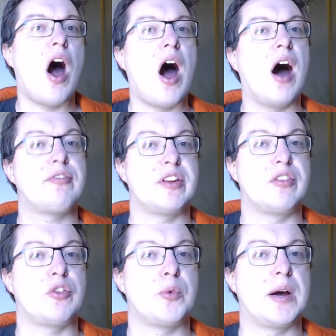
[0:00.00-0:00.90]
Often
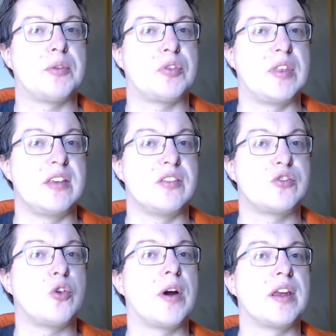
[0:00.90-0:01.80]
throughout the
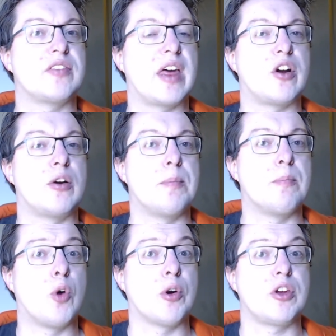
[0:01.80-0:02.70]
stories that are
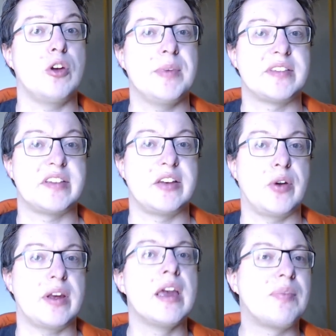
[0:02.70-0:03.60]
more
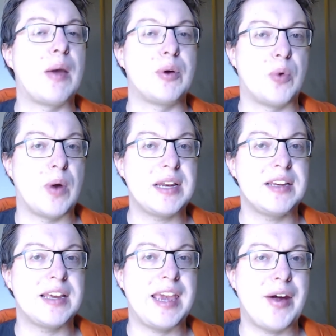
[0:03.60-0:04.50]
human-centric, they would run
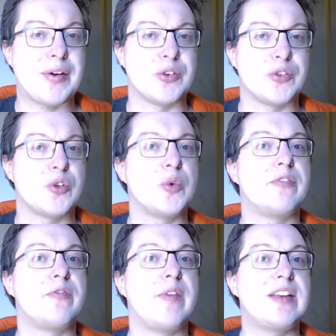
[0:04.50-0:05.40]
into characters who would
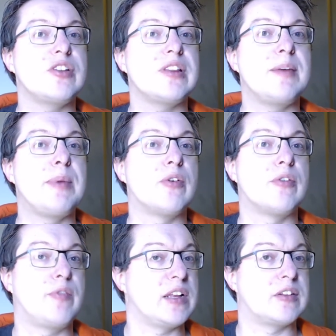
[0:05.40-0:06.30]
eventually be
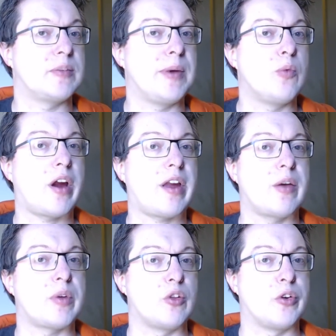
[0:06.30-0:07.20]
revealed to be working
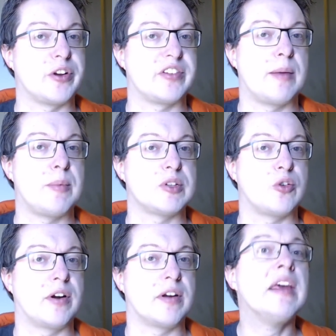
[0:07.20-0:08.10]
with Lord Samwell Torrhen,